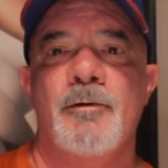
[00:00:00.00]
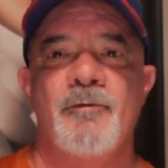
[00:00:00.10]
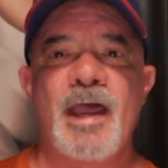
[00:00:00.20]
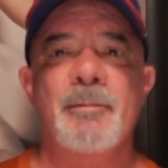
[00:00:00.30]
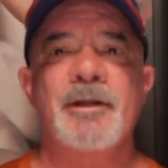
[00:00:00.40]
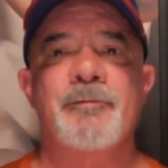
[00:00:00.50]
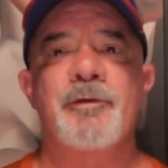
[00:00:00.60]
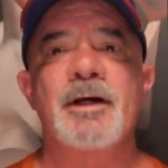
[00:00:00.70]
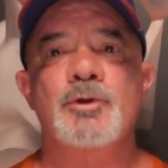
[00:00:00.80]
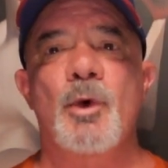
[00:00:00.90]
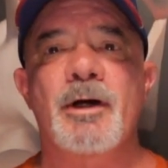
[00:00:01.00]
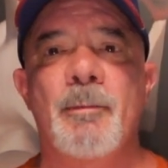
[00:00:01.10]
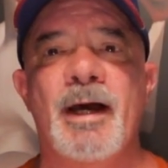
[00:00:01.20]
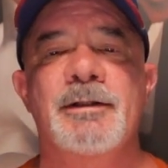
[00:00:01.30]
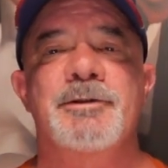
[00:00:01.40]
family and friends, welcome
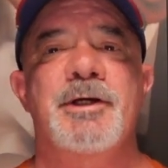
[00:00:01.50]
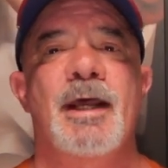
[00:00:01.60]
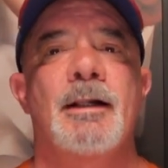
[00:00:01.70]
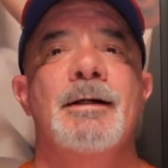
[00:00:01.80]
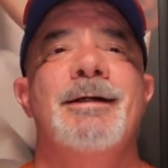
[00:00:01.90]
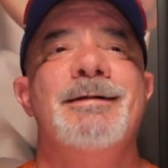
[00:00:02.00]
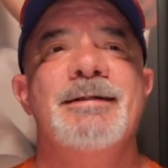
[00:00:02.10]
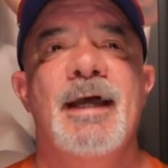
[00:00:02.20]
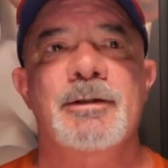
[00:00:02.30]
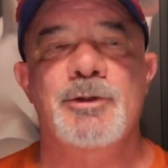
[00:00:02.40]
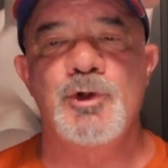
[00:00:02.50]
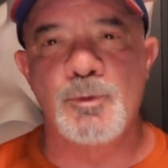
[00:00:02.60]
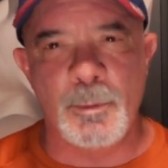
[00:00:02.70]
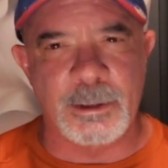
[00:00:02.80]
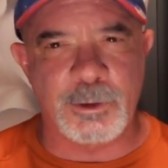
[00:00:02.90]
back to the channel. Not too
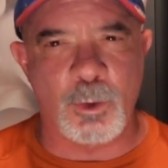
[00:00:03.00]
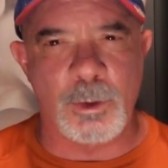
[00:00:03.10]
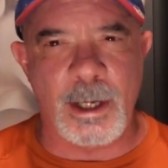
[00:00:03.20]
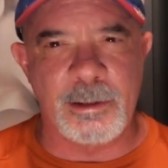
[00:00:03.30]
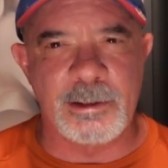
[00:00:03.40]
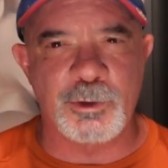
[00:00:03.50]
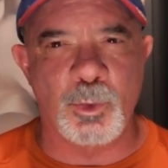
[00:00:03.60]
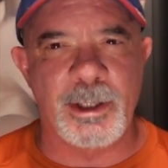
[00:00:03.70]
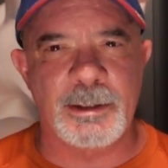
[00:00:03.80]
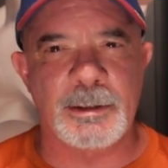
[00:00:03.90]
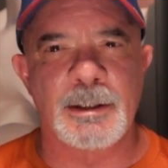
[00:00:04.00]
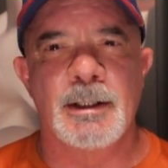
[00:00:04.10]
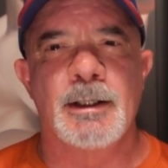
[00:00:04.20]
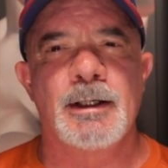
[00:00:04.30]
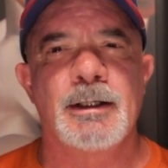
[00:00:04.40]
much going on this week.
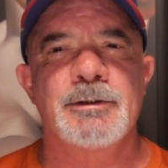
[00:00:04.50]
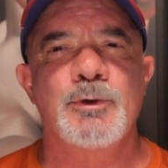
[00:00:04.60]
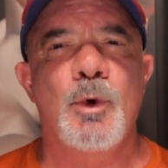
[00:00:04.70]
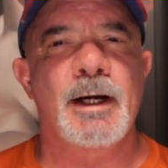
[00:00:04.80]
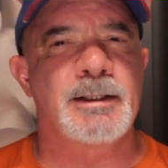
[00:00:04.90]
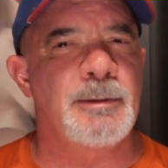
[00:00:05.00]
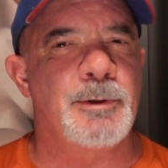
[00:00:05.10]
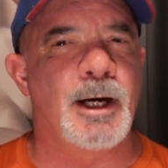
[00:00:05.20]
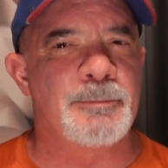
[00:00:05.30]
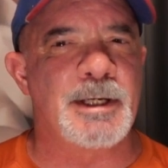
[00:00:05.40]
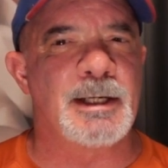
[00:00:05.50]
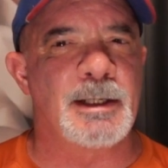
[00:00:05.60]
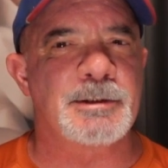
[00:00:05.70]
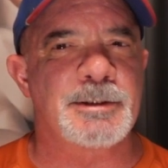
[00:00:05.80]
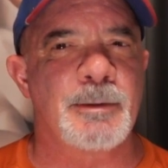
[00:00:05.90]
I do want to keep you updated
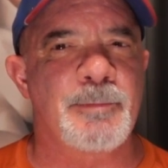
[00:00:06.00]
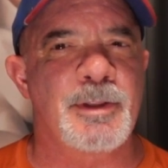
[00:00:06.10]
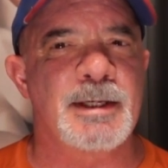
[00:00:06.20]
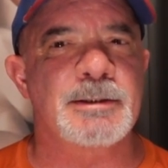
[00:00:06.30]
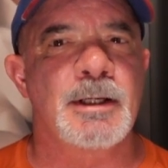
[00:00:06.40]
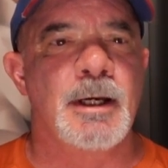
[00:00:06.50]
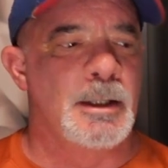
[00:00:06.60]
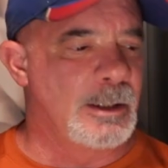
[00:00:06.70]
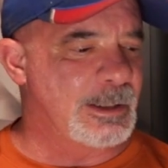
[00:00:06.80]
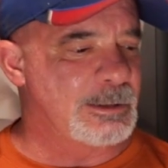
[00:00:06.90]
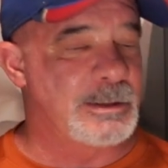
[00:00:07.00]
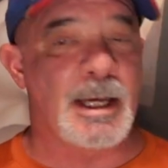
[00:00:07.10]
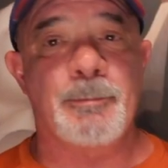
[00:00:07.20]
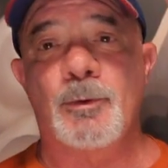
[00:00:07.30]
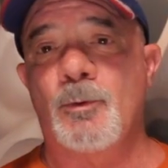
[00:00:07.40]
on some things. Like
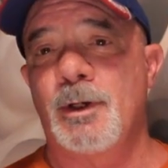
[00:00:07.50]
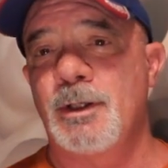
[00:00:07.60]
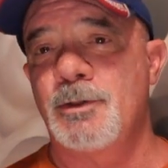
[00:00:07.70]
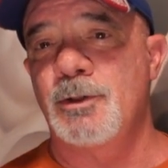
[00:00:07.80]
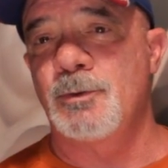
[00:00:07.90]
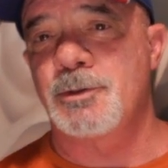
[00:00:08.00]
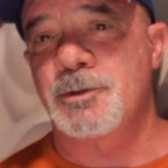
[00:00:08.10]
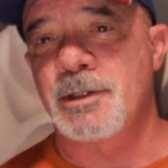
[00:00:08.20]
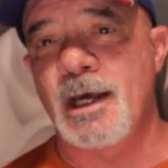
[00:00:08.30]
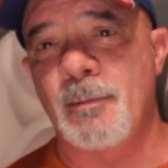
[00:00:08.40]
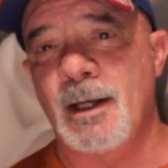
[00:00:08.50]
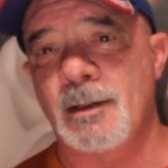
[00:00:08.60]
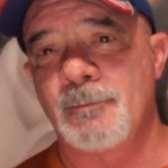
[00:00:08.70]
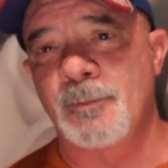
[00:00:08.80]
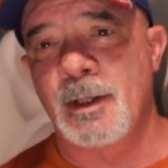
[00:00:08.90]
example, what do you do with your snail mail?
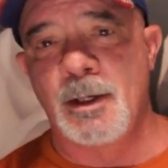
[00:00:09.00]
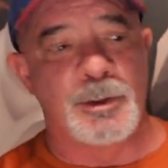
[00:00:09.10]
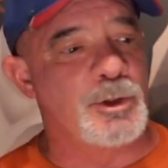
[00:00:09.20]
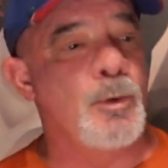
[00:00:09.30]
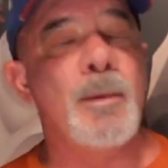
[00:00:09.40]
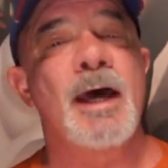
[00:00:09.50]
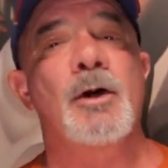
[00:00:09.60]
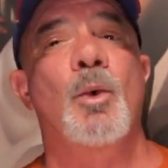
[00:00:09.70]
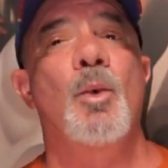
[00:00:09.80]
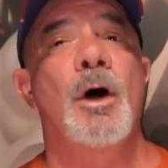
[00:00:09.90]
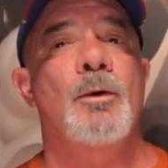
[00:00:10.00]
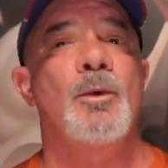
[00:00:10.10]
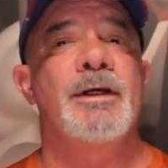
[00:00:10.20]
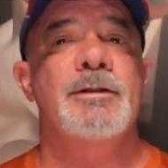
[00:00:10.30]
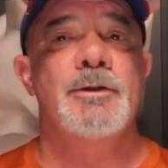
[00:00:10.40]
No matter what
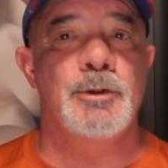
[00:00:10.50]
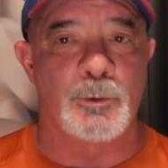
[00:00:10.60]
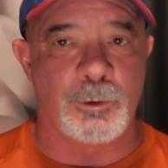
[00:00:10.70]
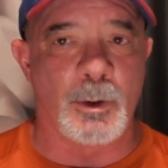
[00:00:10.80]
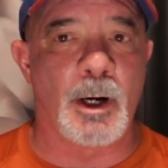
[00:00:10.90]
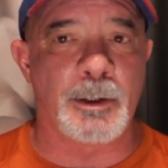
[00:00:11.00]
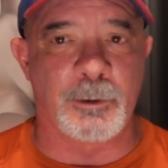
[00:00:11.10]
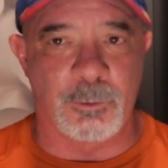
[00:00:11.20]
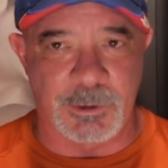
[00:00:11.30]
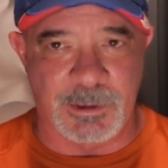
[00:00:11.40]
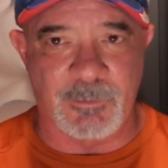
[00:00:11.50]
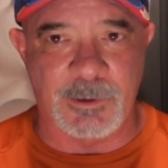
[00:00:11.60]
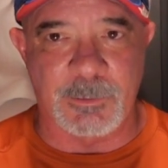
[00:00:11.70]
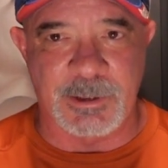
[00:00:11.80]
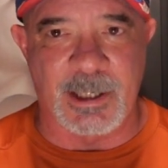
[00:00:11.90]
we do, you are going to receive
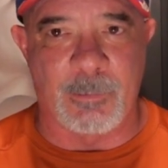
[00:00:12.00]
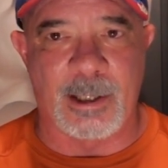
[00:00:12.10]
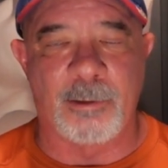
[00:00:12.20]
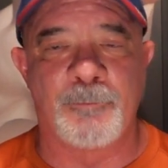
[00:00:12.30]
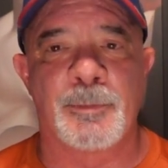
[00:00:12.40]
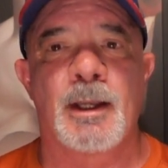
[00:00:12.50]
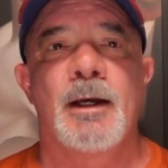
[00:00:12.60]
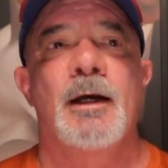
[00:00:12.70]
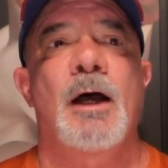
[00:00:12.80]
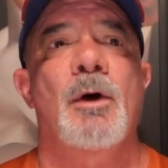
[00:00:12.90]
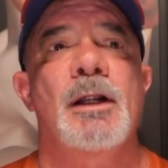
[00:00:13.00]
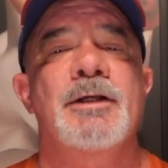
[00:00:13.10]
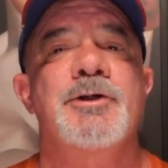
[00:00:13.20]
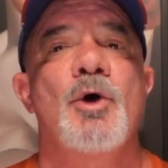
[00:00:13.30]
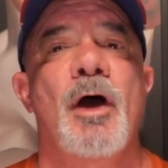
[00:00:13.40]
some snail mail. I want to
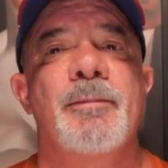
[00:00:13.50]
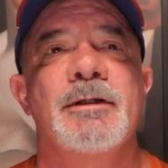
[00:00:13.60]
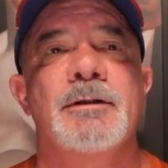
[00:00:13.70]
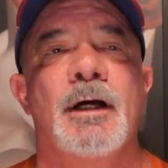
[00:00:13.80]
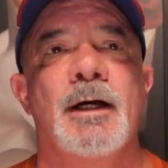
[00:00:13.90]
let you know I've been